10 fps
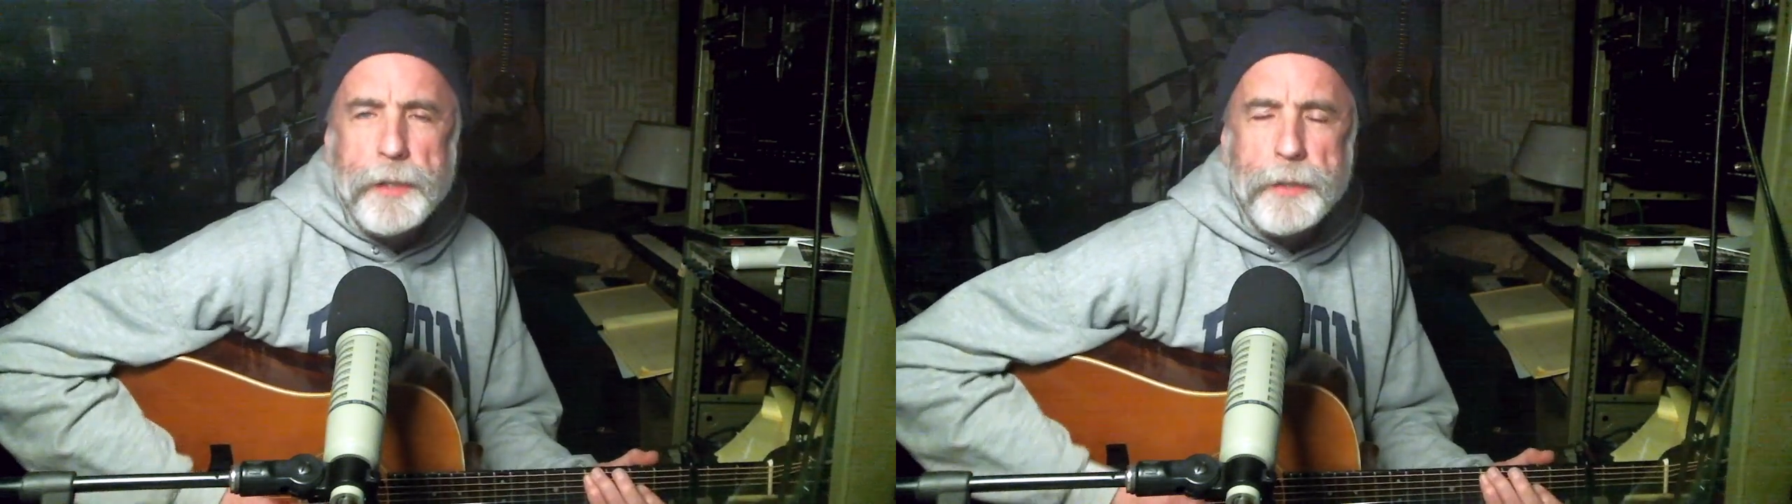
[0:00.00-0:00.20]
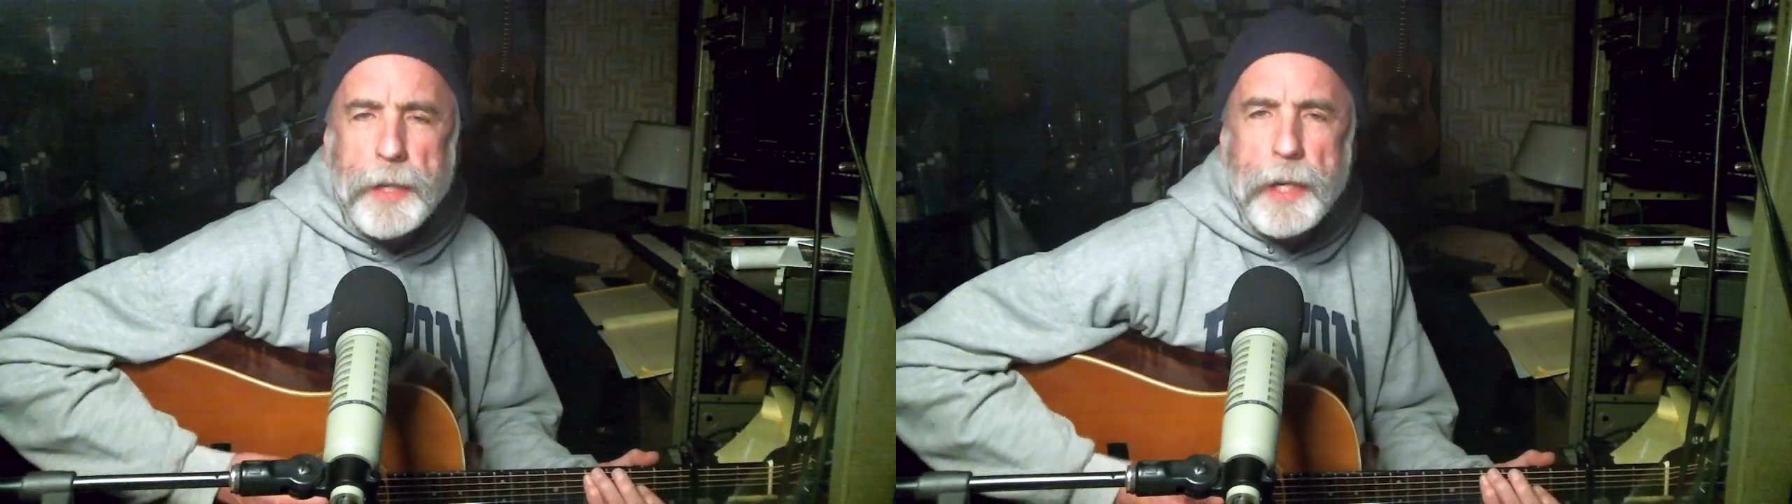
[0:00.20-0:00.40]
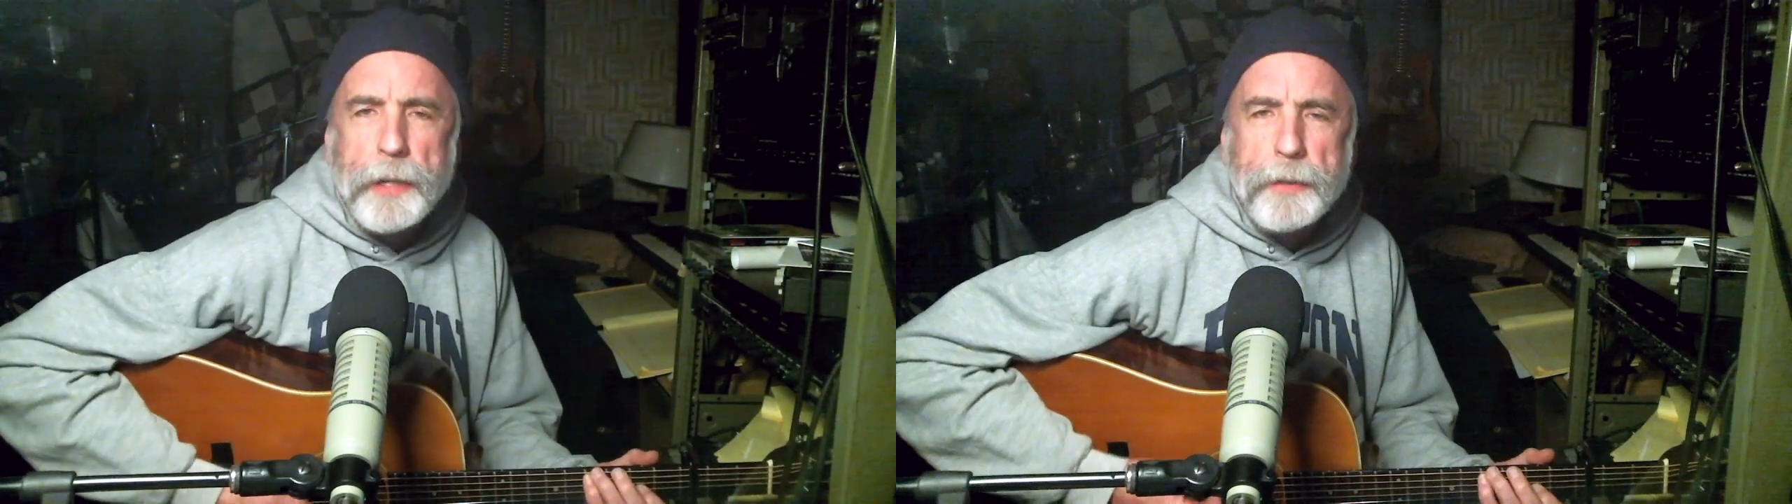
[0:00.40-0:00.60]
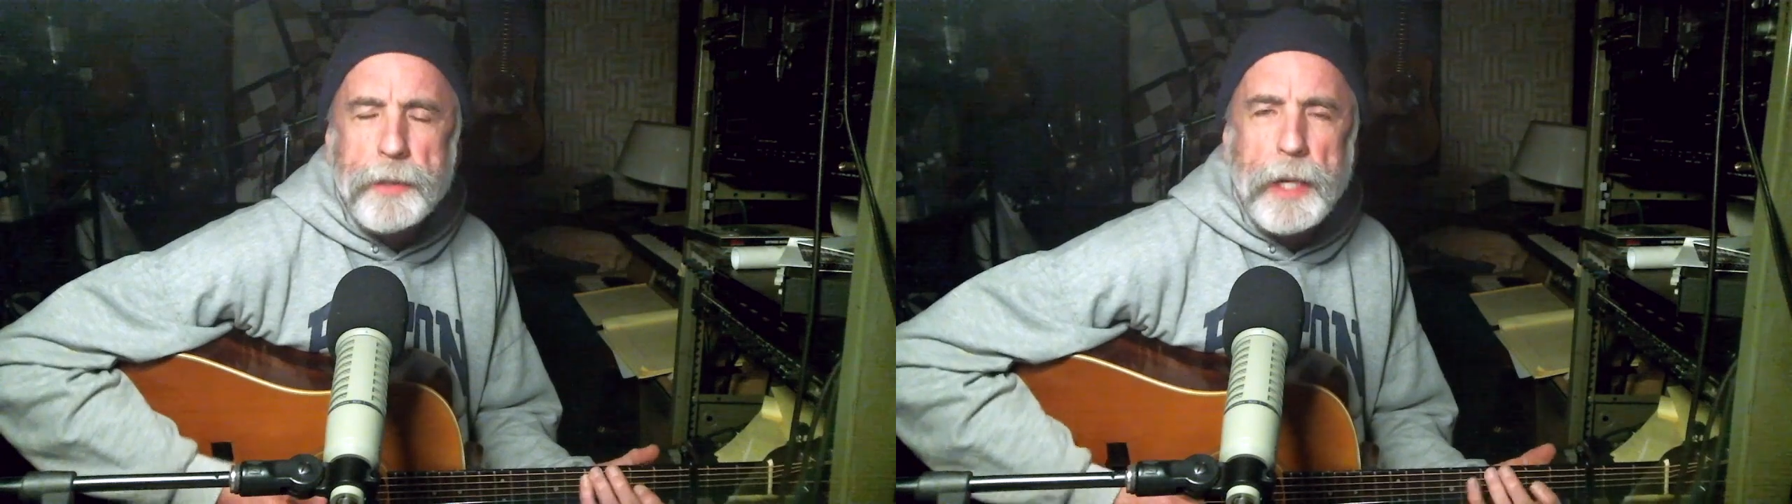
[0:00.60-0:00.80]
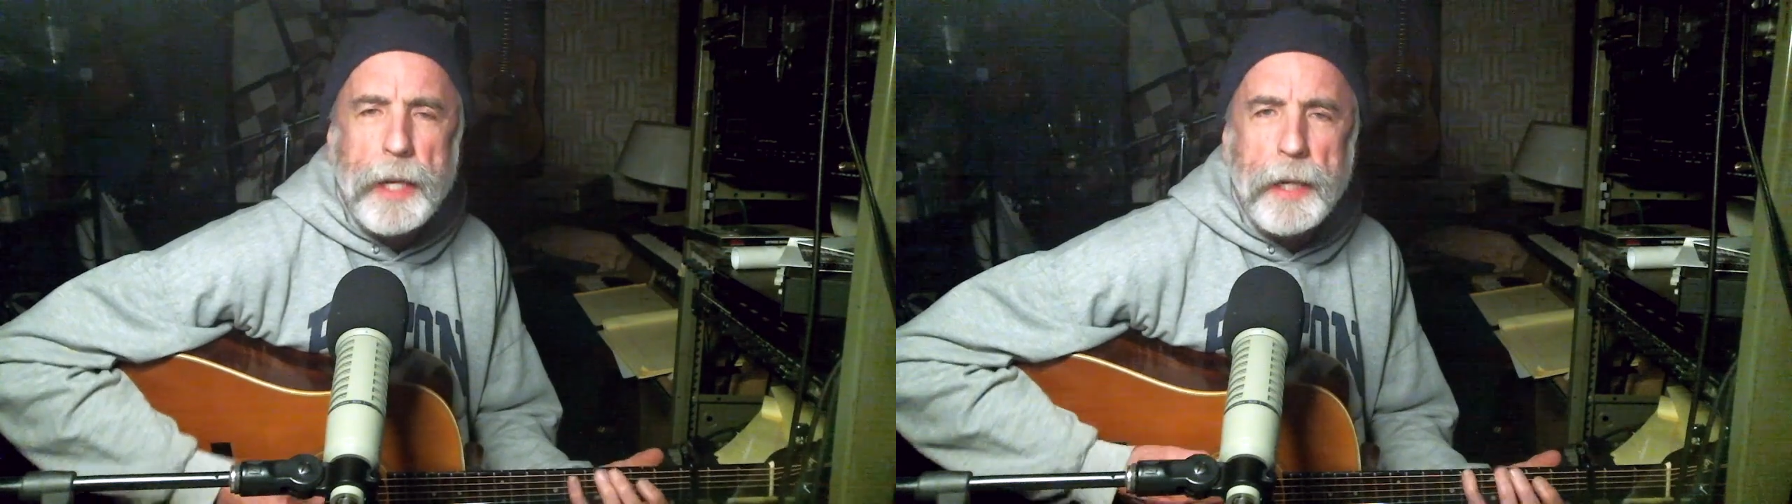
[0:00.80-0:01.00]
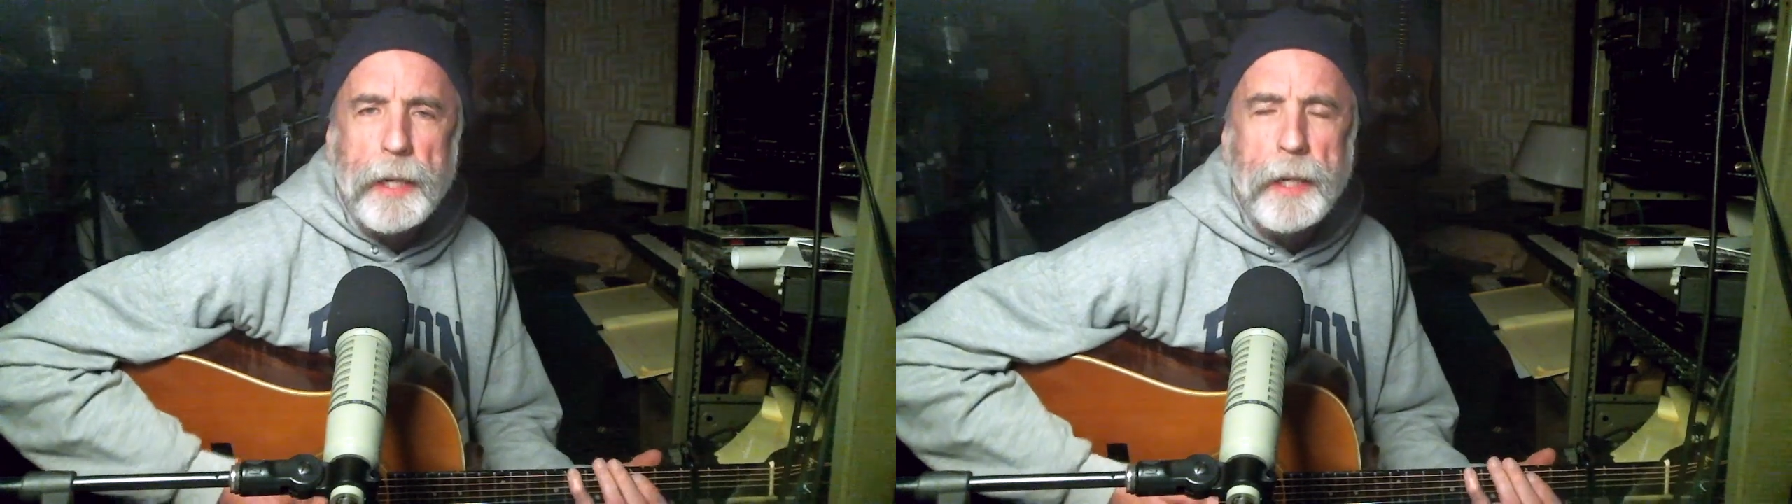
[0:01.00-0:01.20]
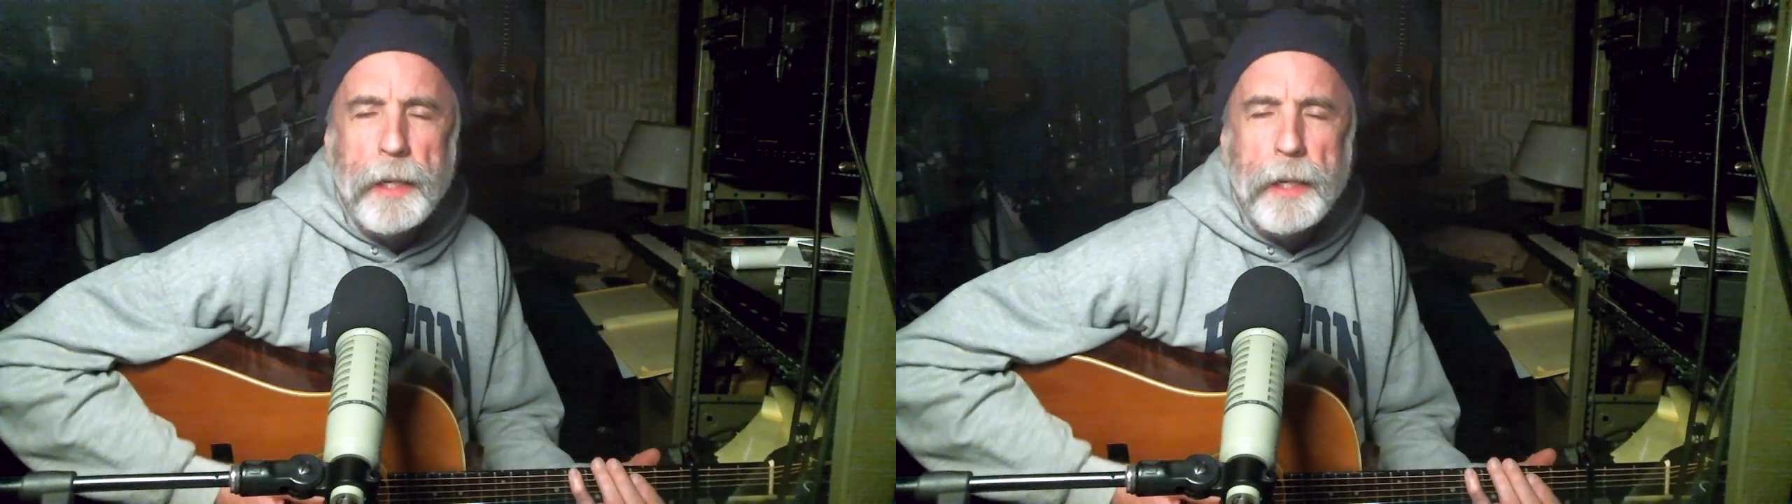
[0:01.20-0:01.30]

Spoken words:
sounds like